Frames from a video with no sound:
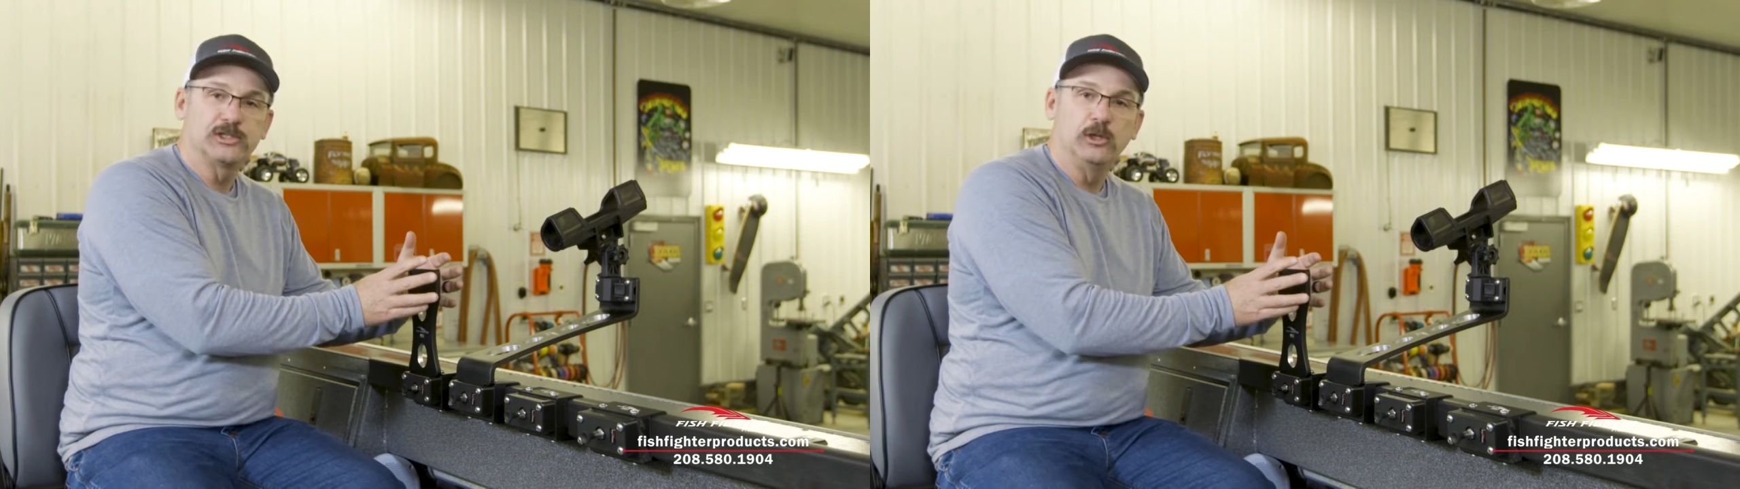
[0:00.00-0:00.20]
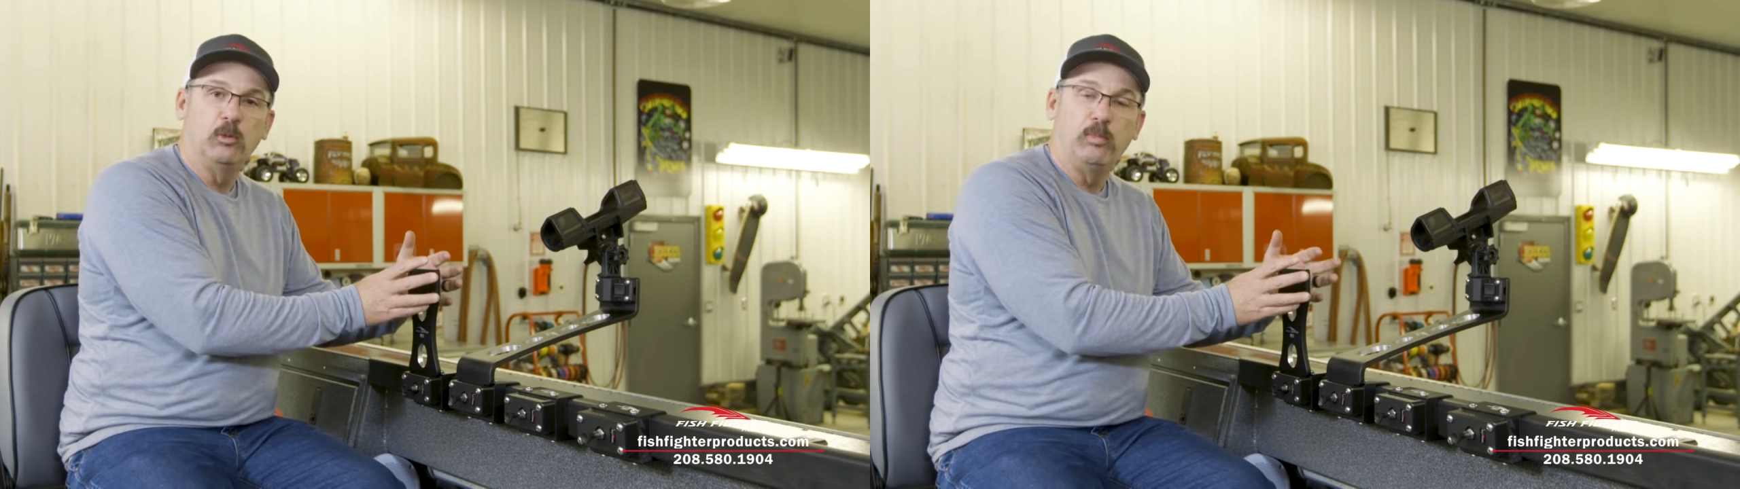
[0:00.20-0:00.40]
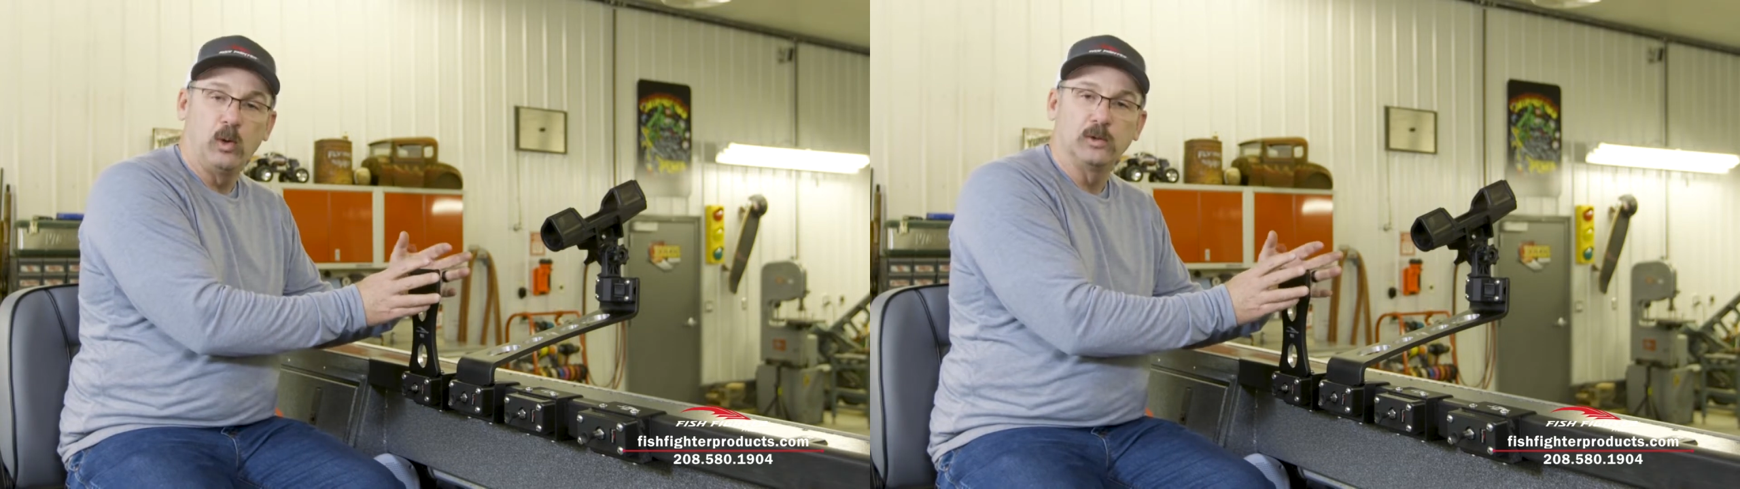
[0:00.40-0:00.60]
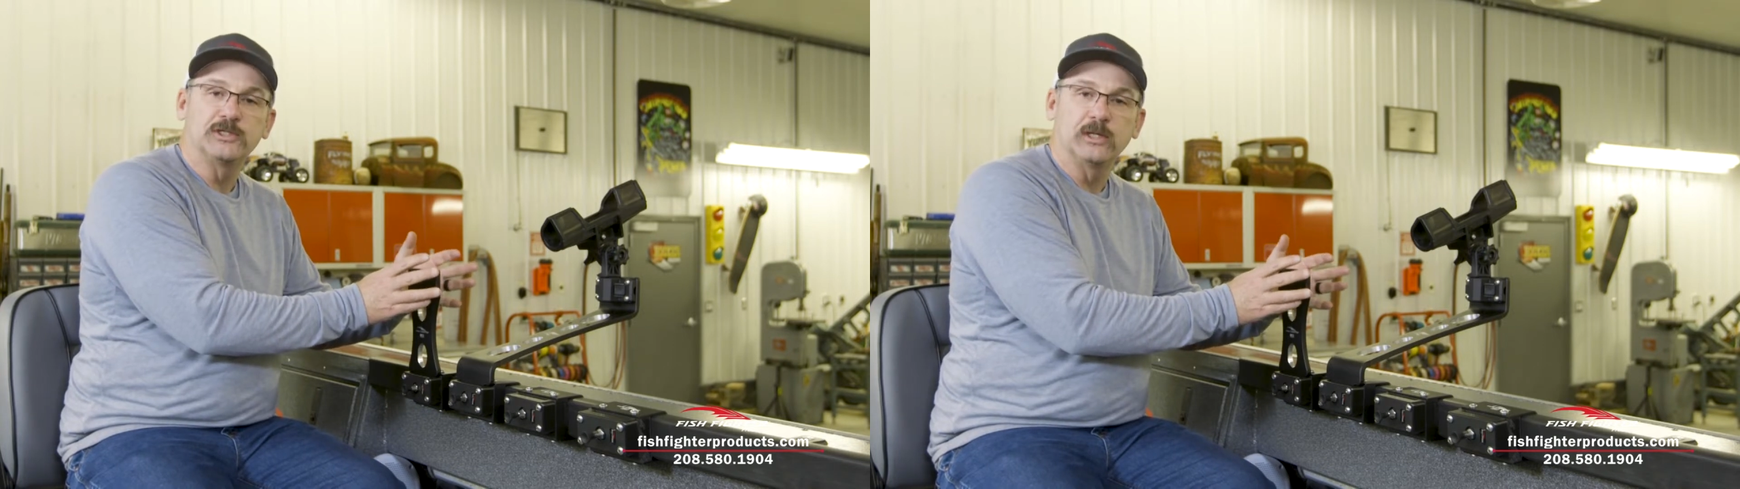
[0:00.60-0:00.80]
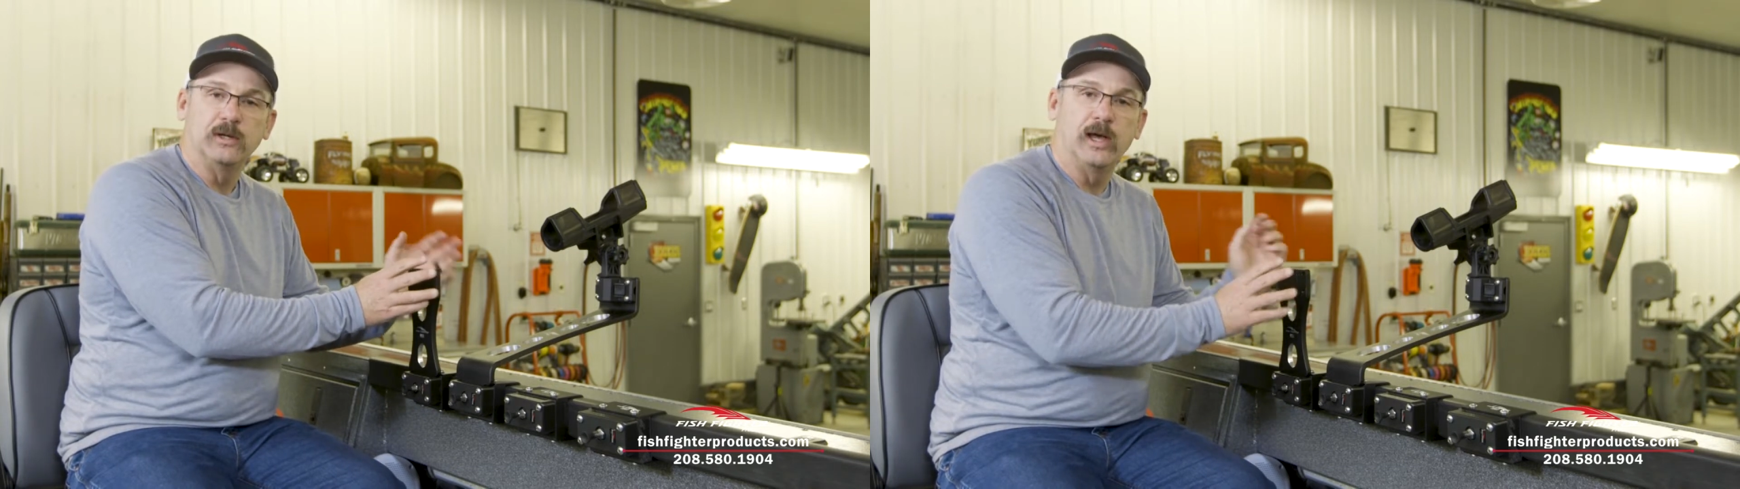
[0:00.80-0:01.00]
steel
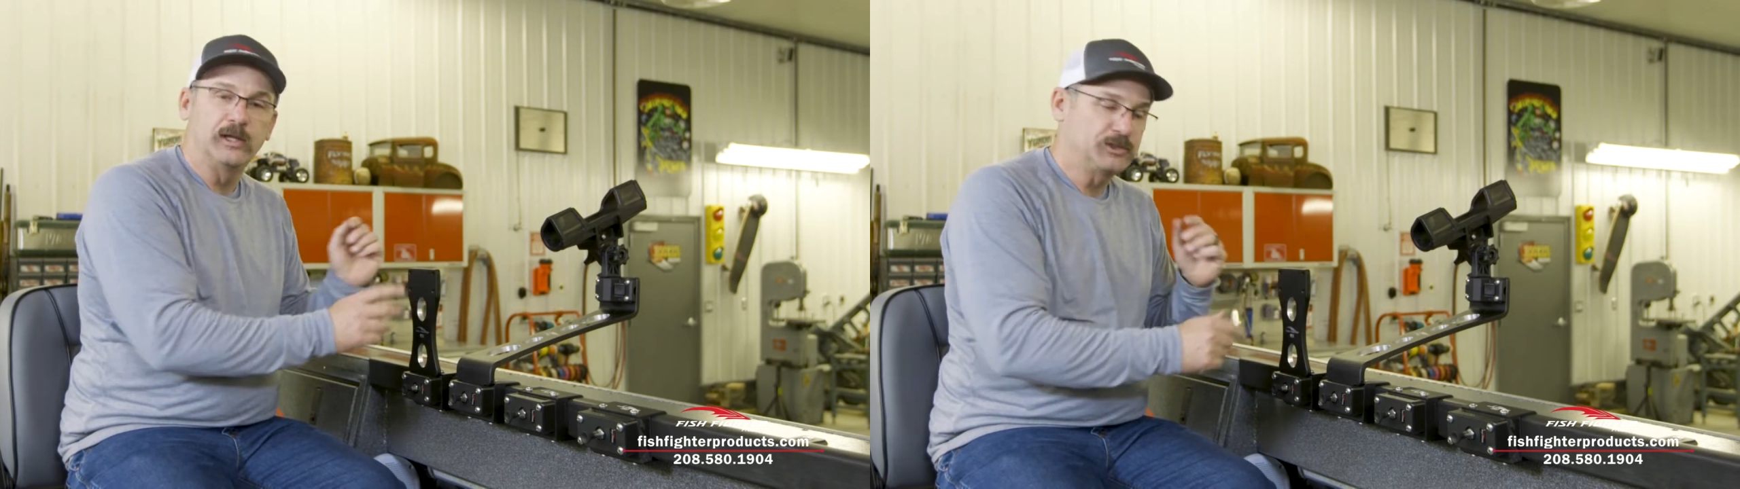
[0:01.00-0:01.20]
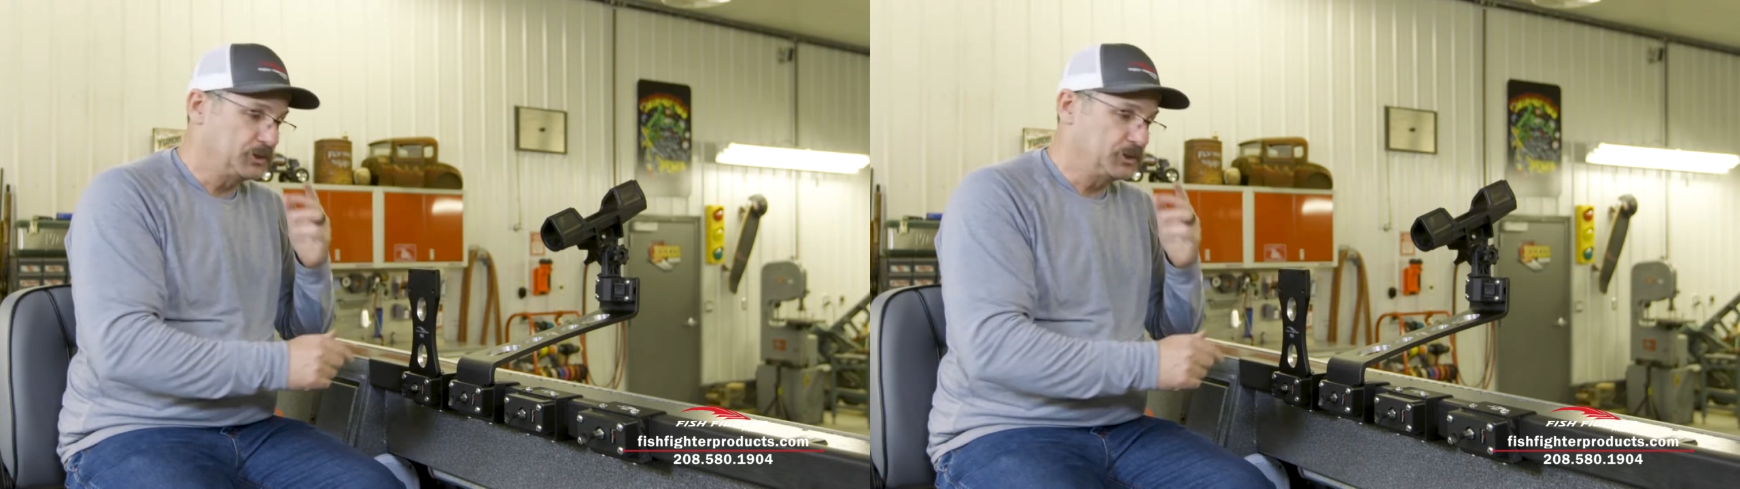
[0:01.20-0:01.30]
bolts and nuts,